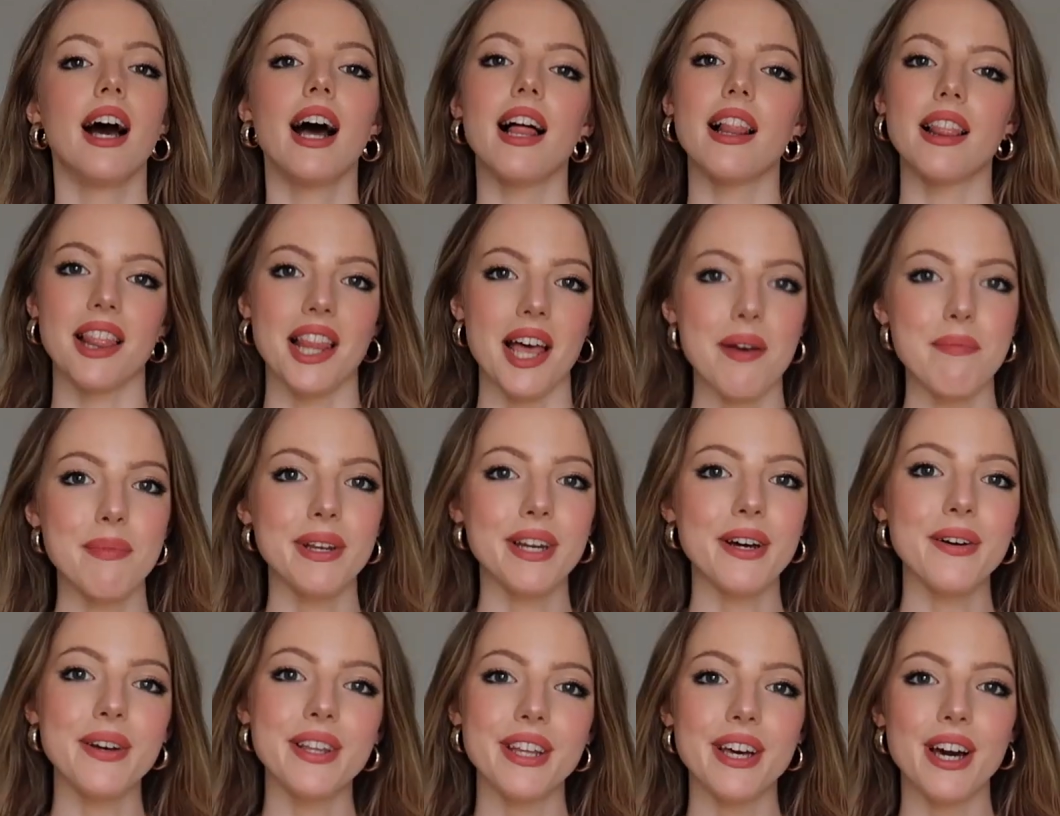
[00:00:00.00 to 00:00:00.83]
Let me
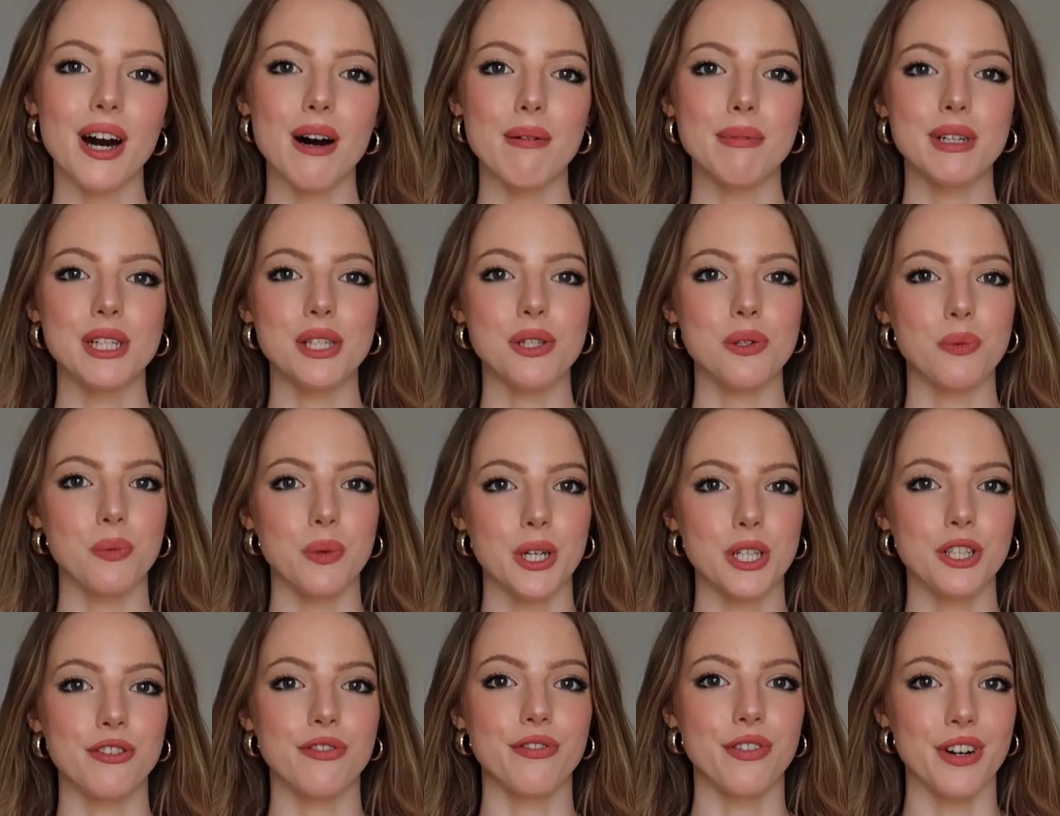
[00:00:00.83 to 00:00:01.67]
know in the comments
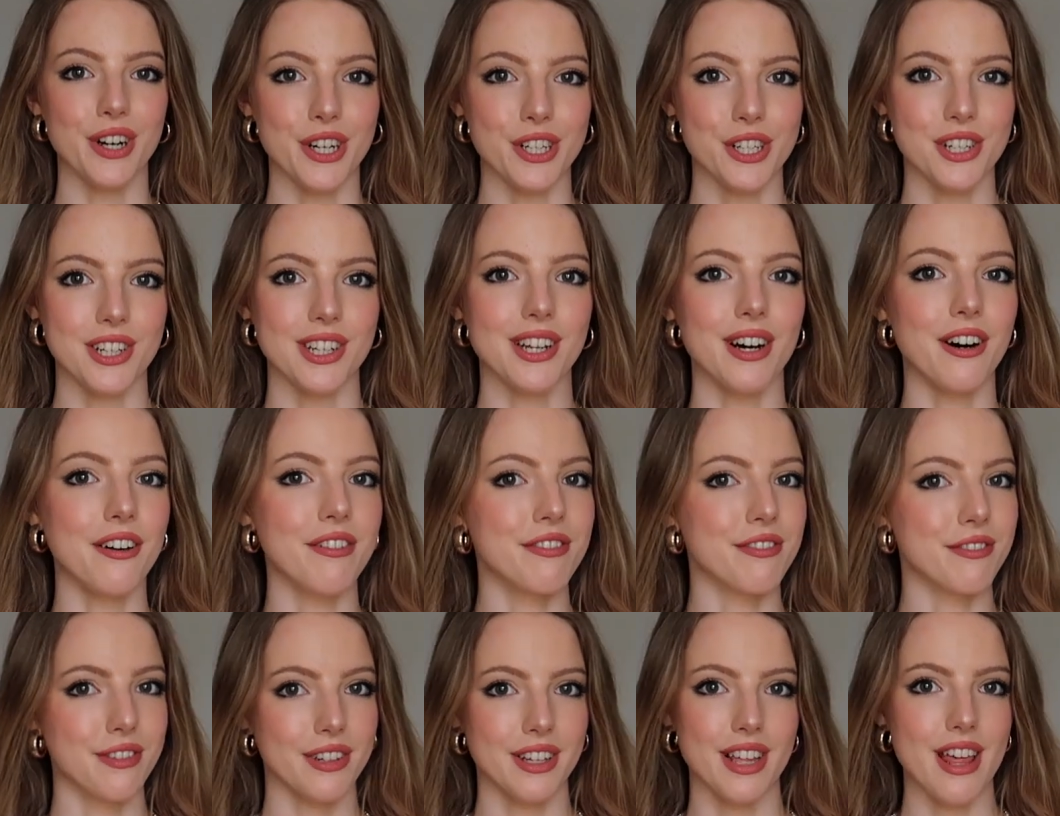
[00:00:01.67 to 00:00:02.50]
which version
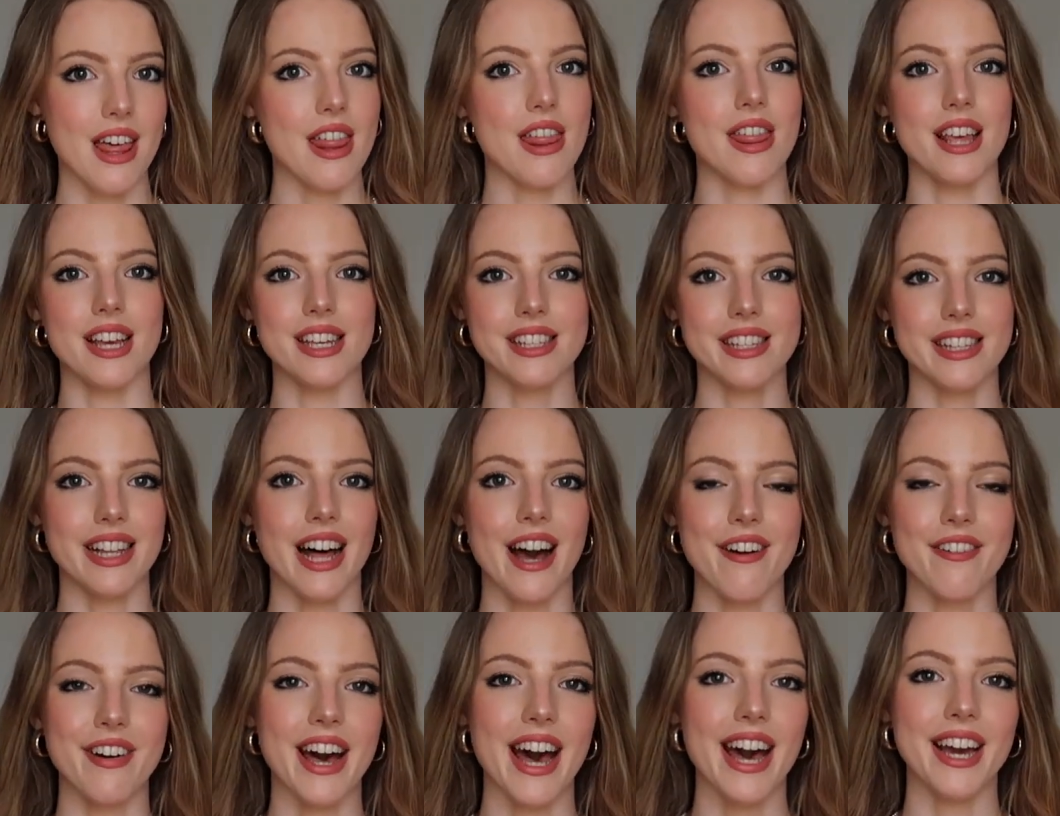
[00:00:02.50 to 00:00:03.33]
of this
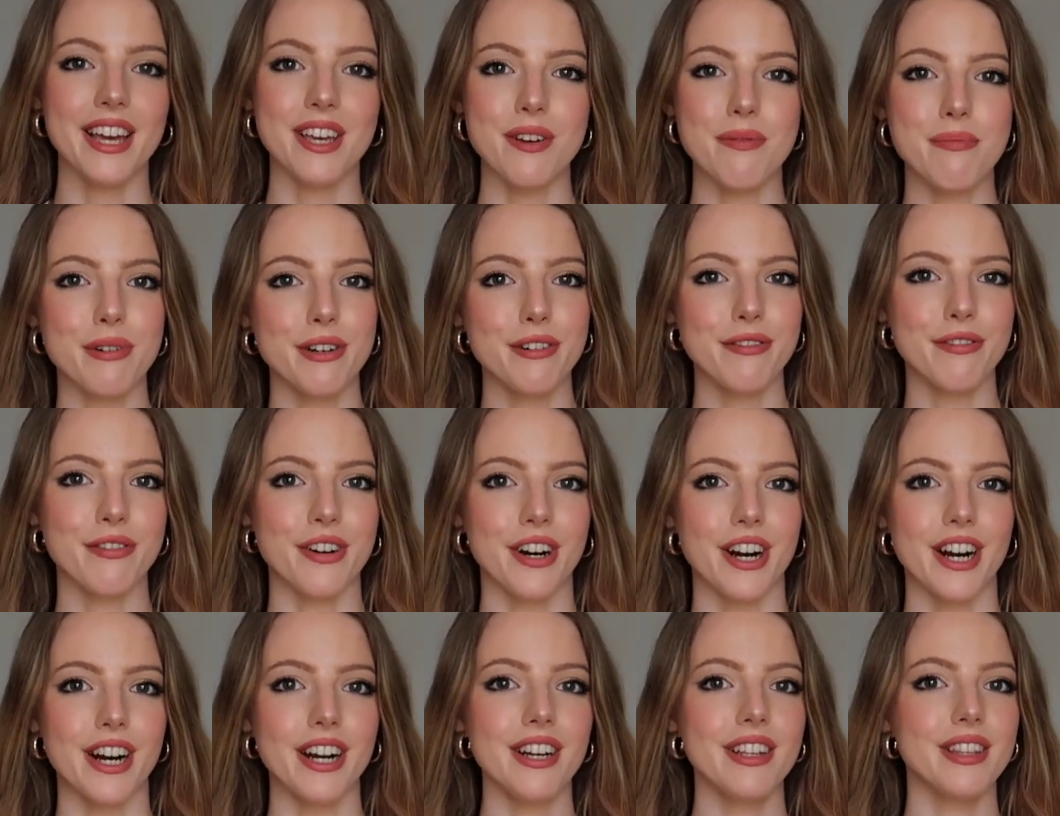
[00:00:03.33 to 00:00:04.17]
life hack you
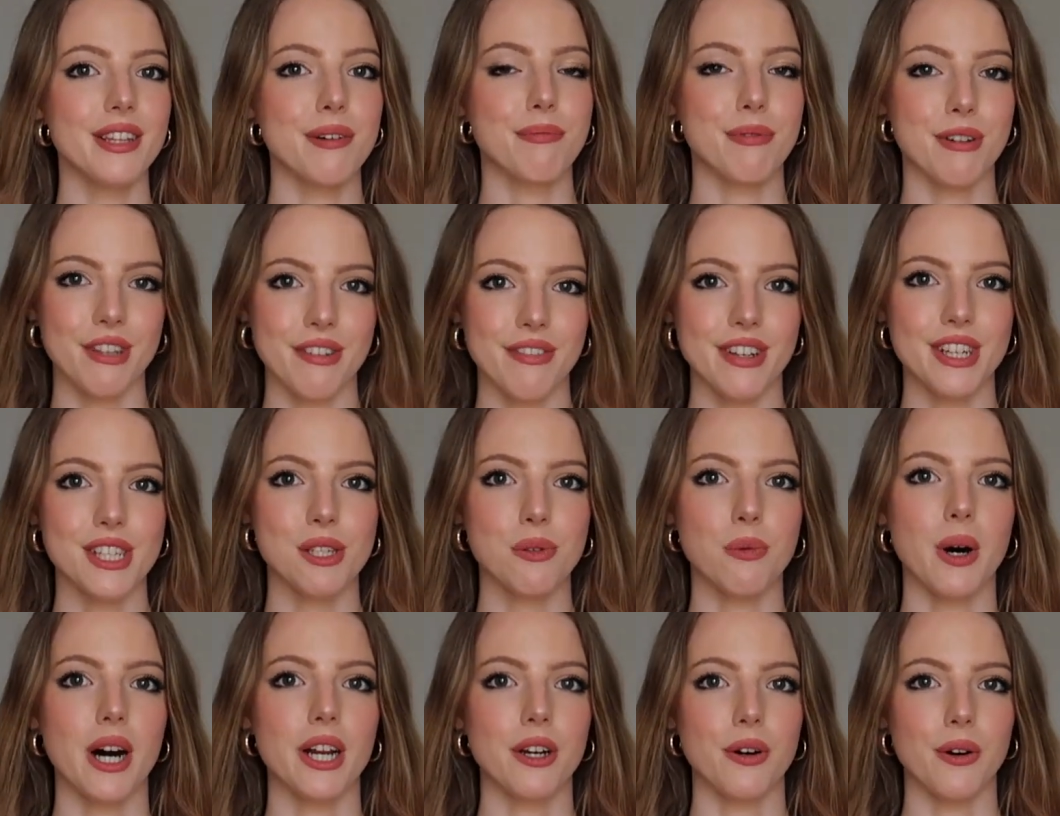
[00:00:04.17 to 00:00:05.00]
prefer, the previous
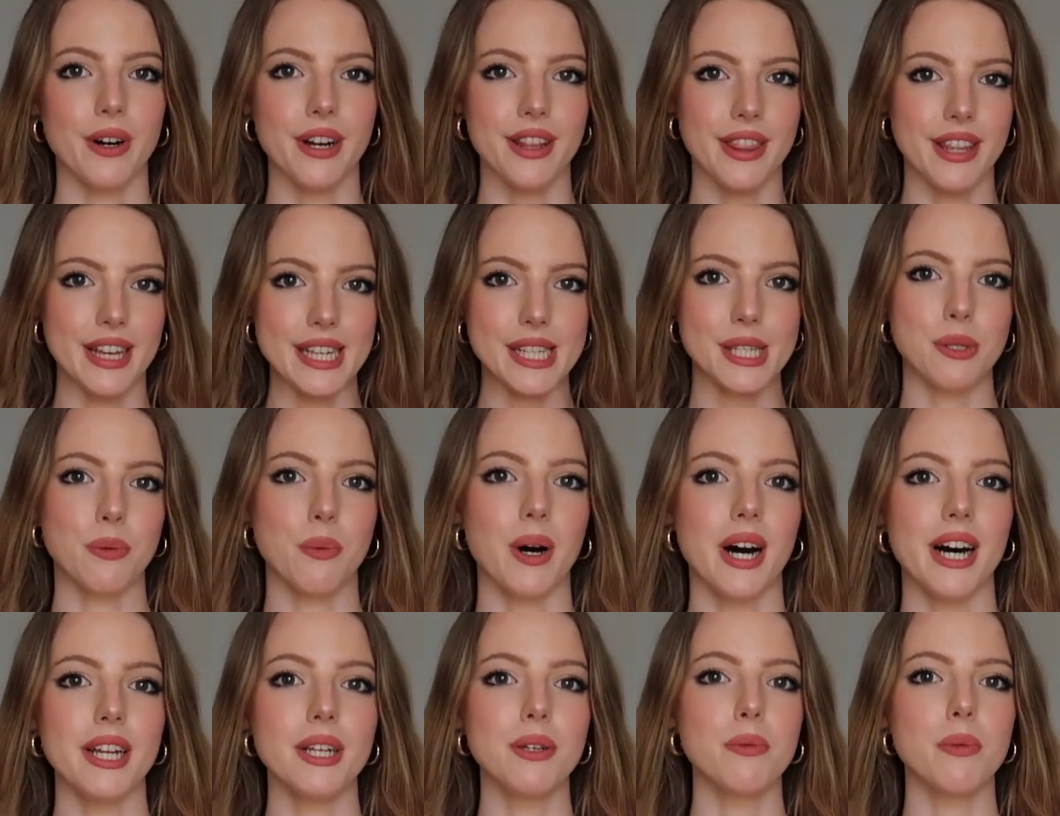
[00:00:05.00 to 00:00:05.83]
one or this
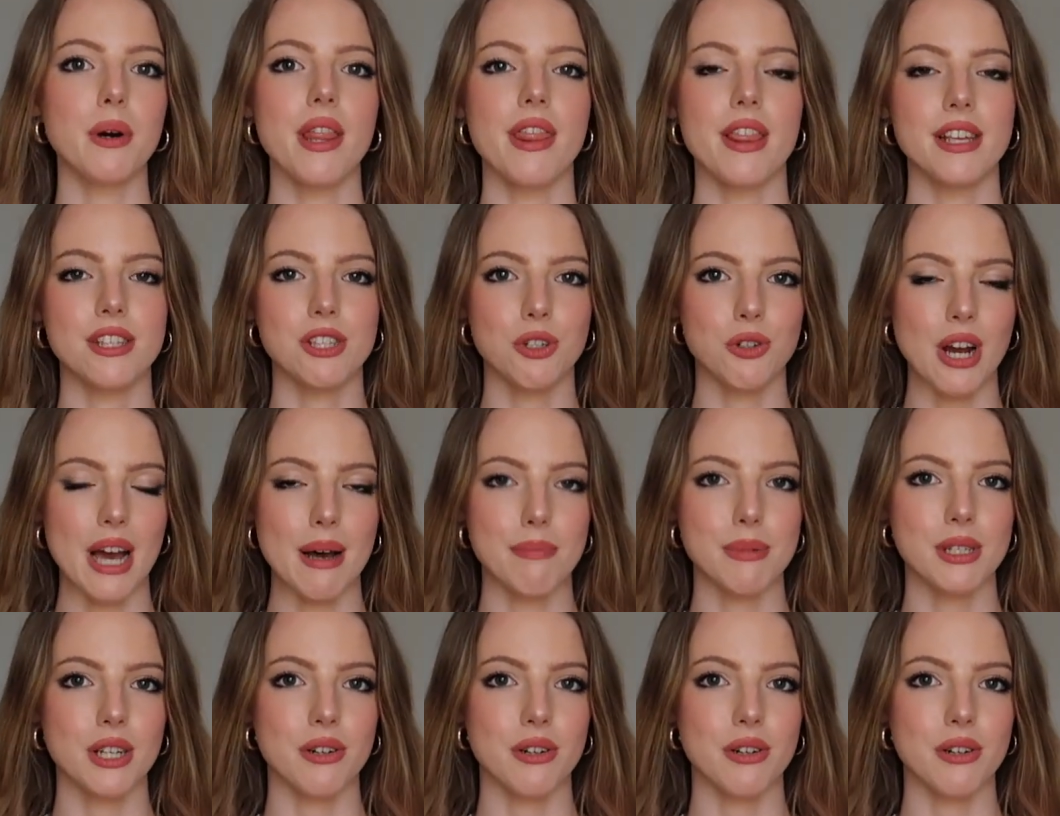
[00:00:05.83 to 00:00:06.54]
one with the straps